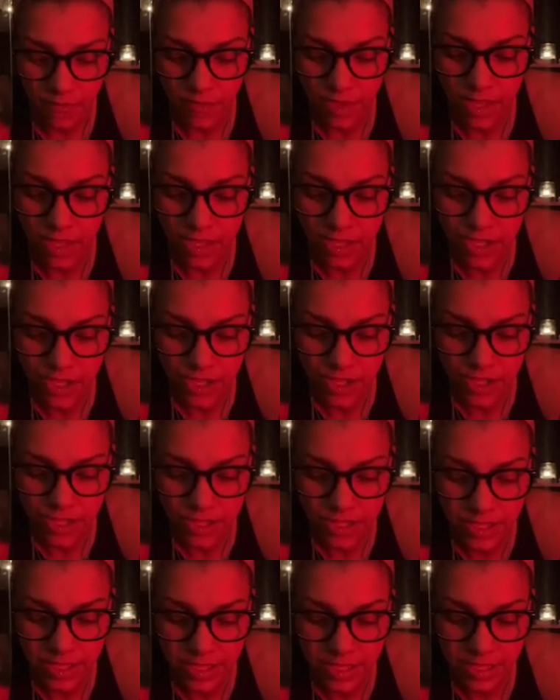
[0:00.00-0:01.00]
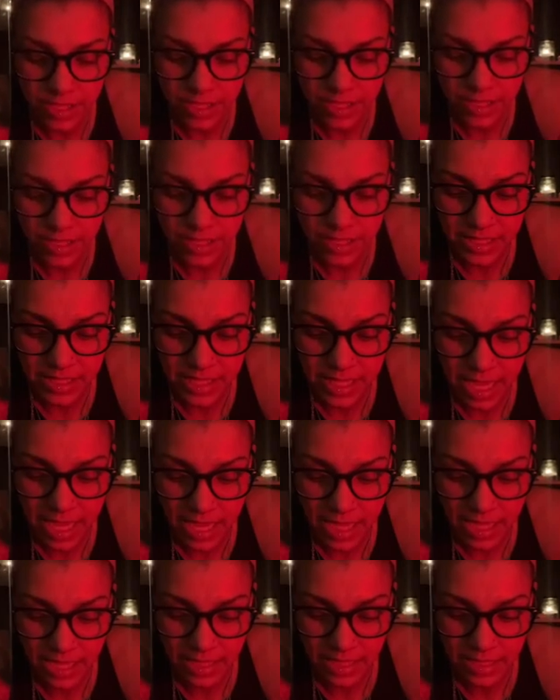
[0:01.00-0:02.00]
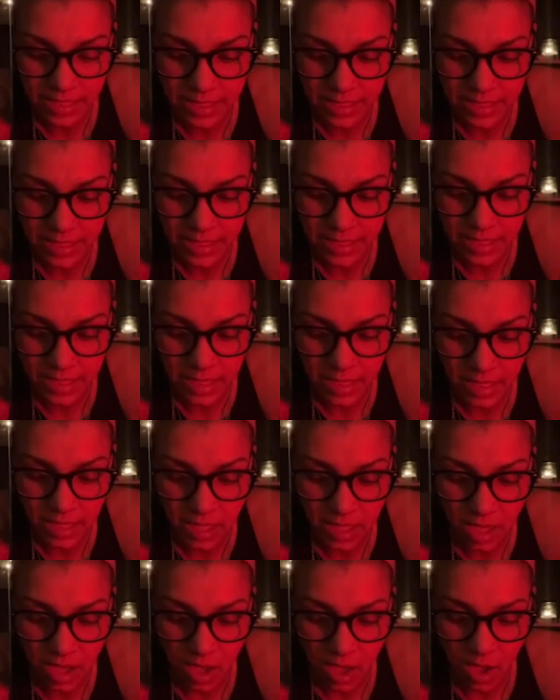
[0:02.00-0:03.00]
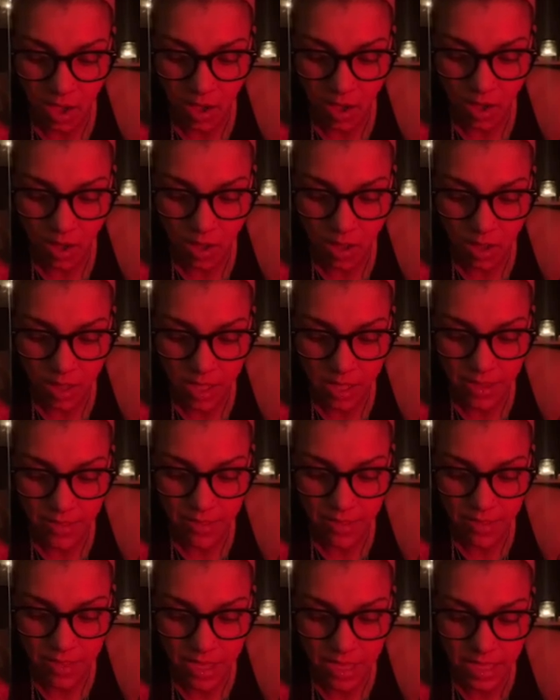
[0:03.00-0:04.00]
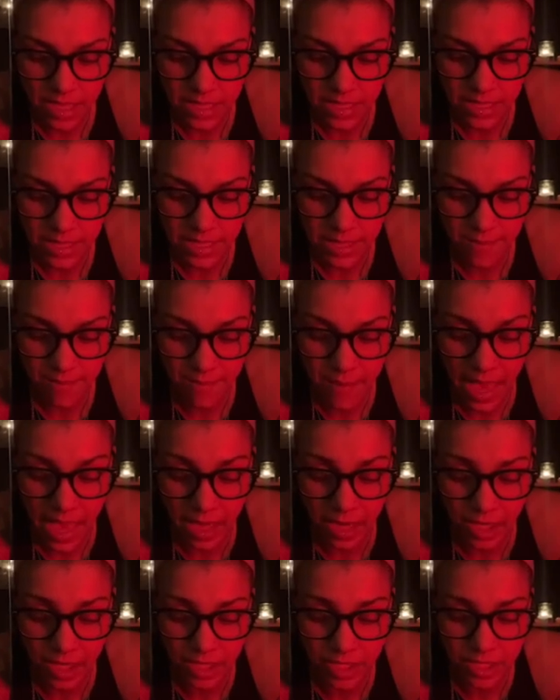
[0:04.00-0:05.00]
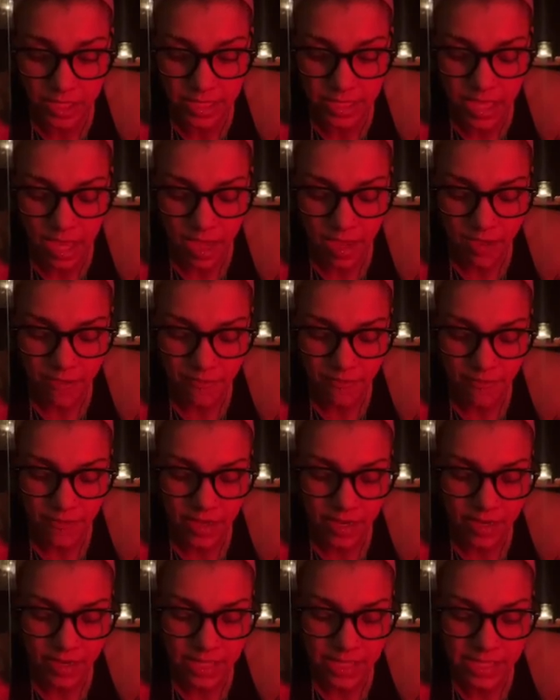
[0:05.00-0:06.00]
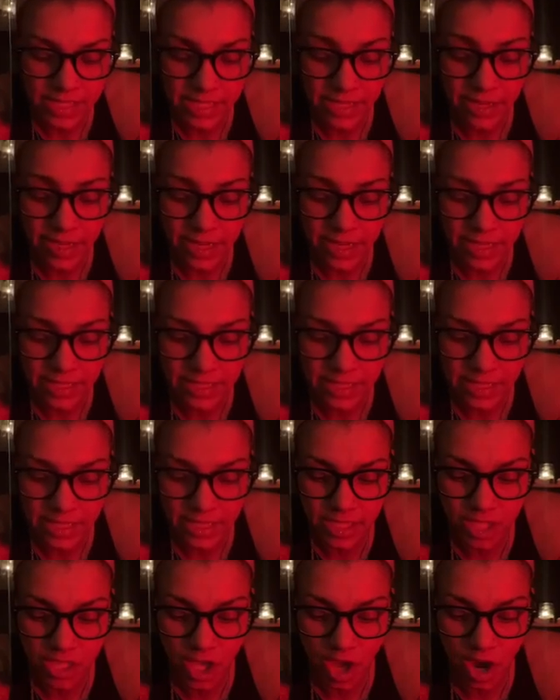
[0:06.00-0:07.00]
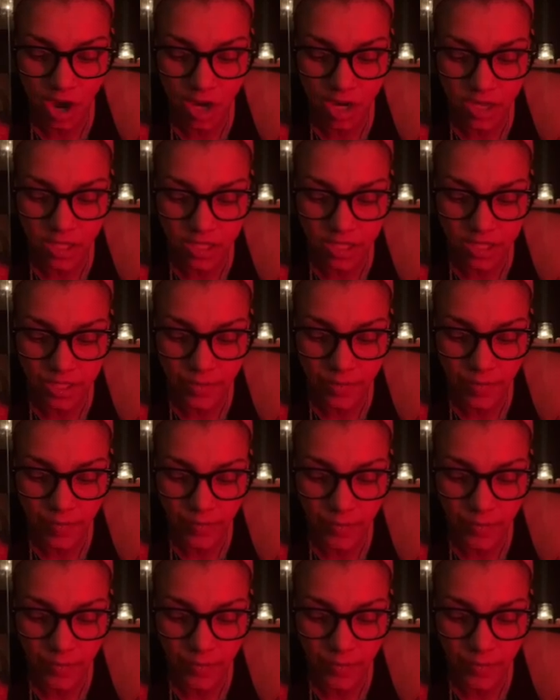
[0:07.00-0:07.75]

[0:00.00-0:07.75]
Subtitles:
Villagers takes all these matters very seriously to heart.